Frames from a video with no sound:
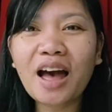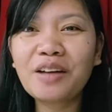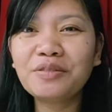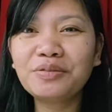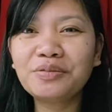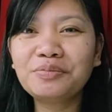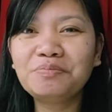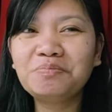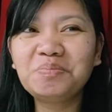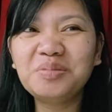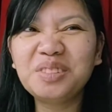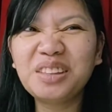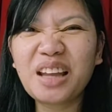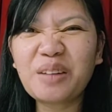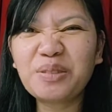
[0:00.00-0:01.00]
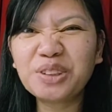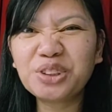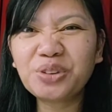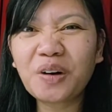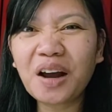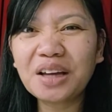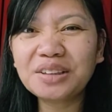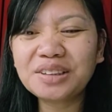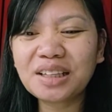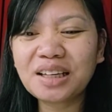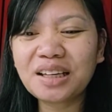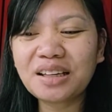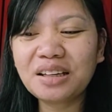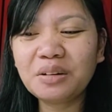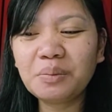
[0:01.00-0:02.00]
I've never tried
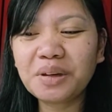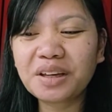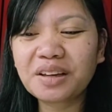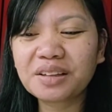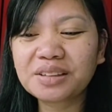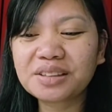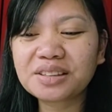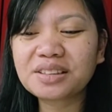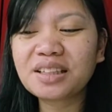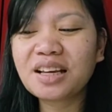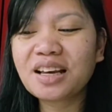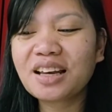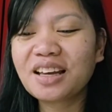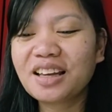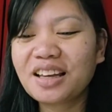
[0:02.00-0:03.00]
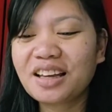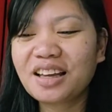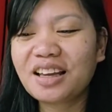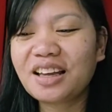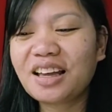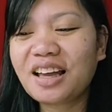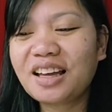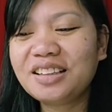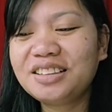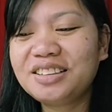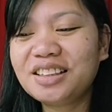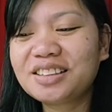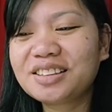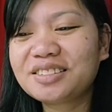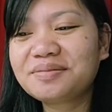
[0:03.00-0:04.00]
tahini because I
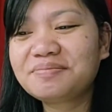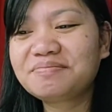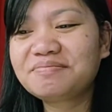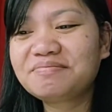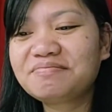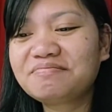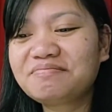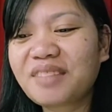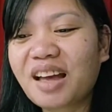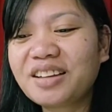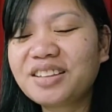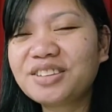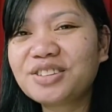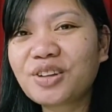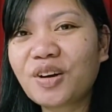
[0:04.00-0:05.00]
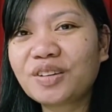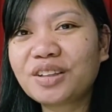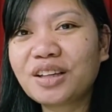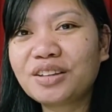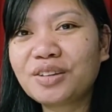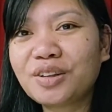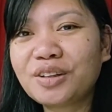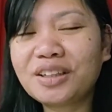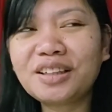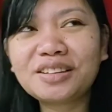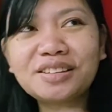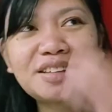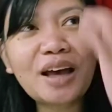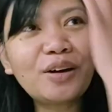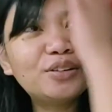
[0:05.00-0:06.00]
just thought that
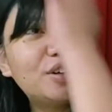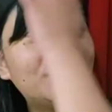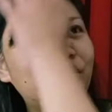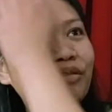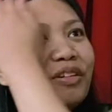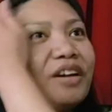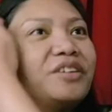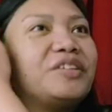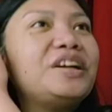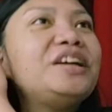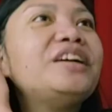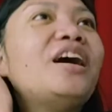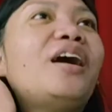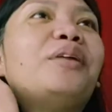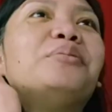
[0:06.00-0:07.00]
it sounded very